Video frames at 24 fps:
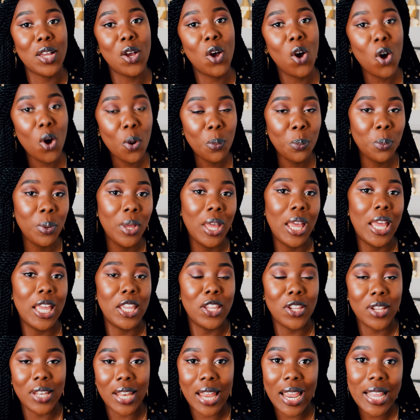I hope
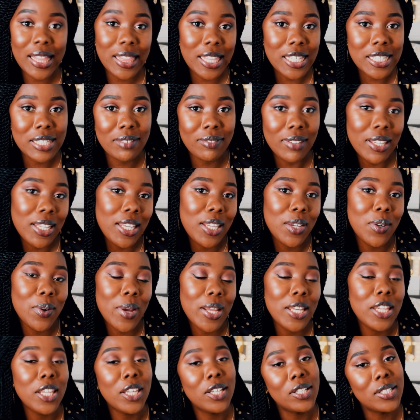you like this video
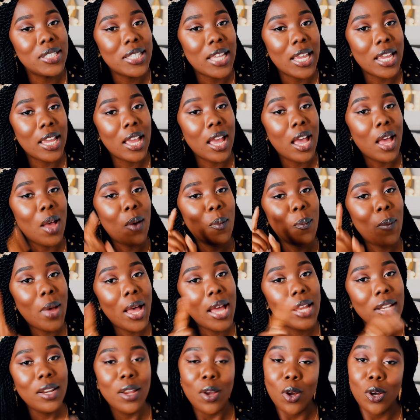and you could take
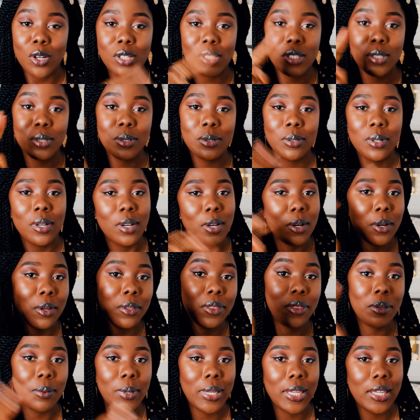one or two
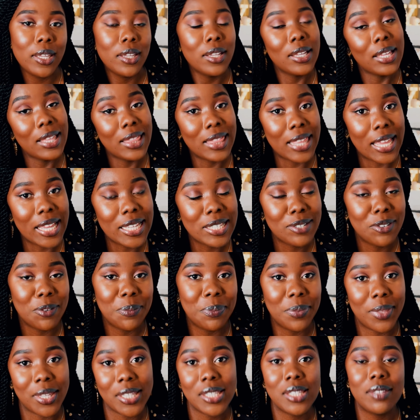or three things
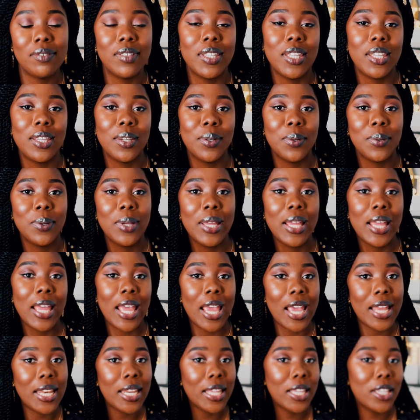from this video
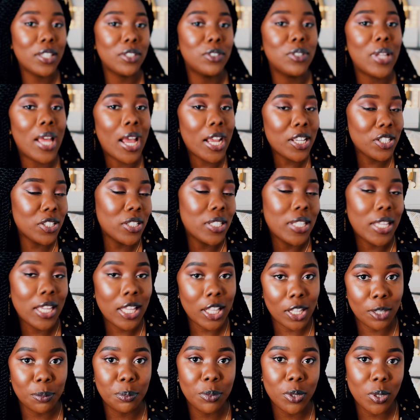and it could actually
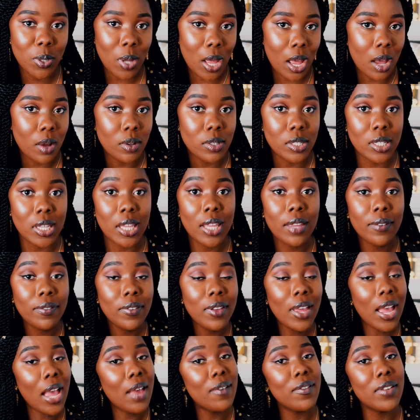help you out.
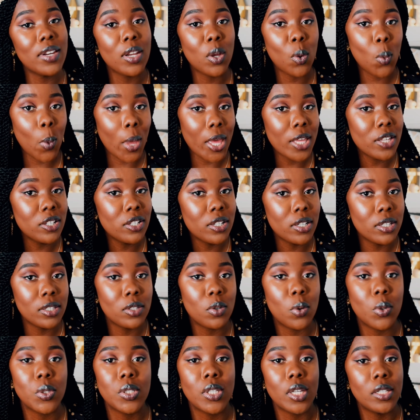If you have any
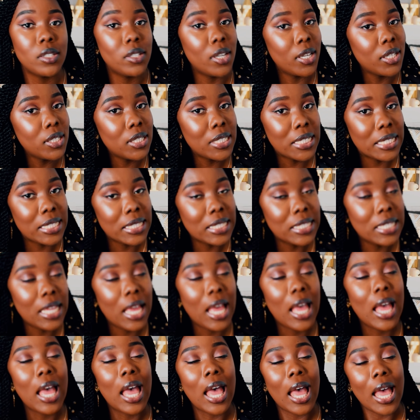questions or suggestions
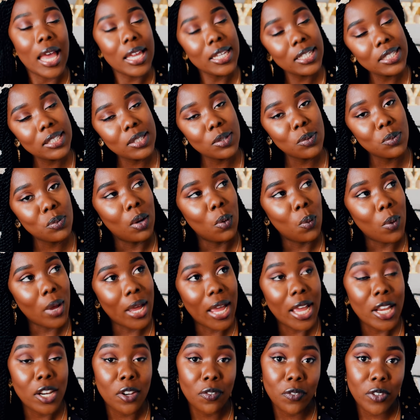as to
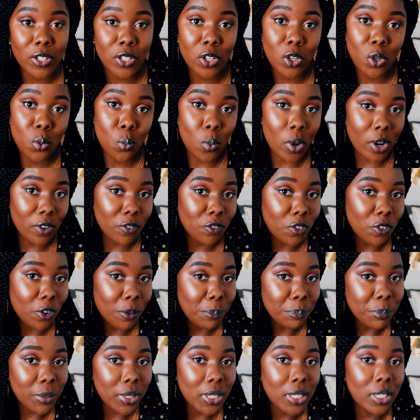what kind of video you want
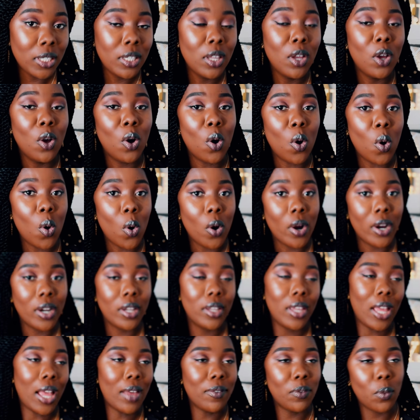from me, or
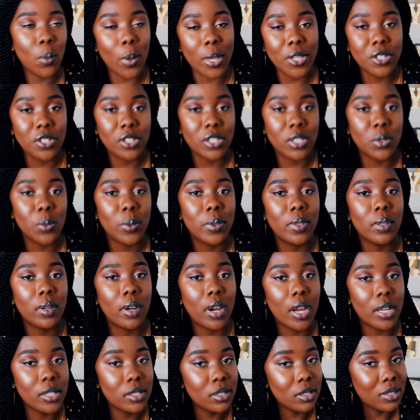you have questions with
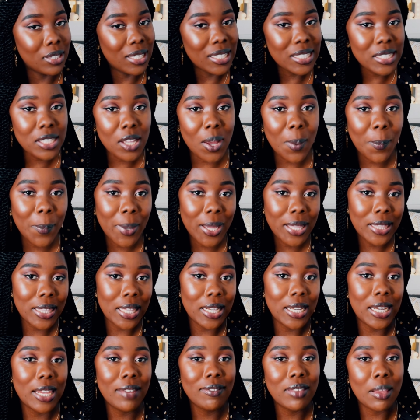regards to this topic,
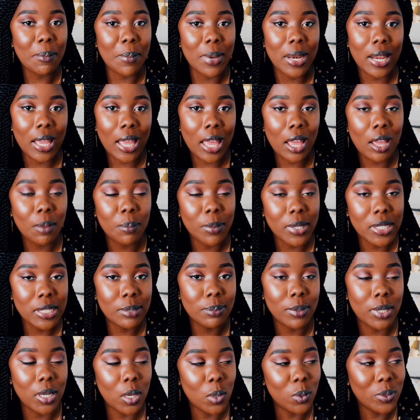then leave them in the
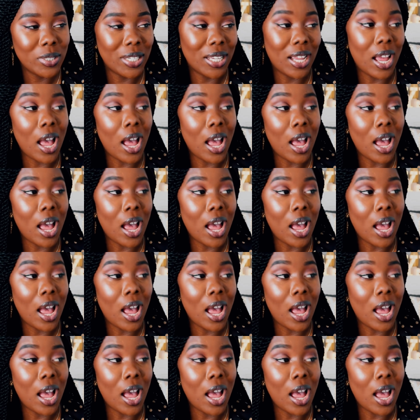comments below,